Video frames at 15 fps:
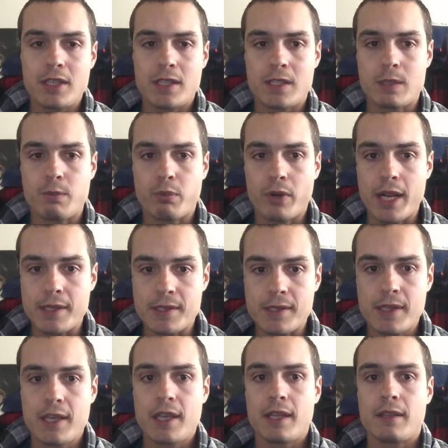did
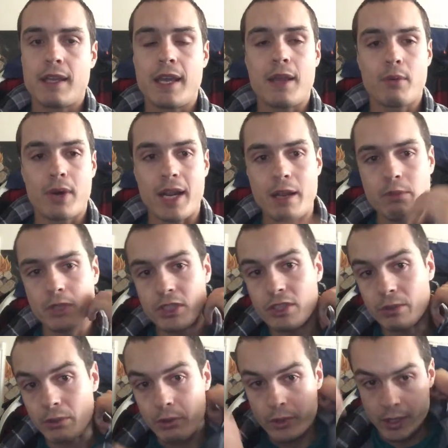sprints, they were able
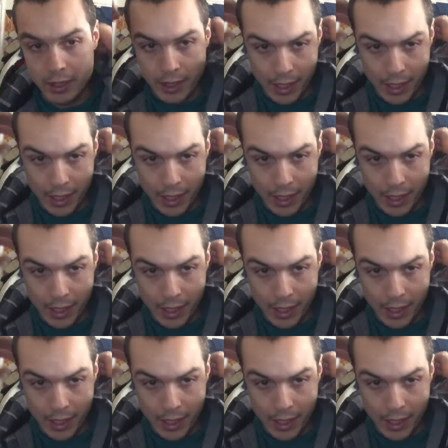to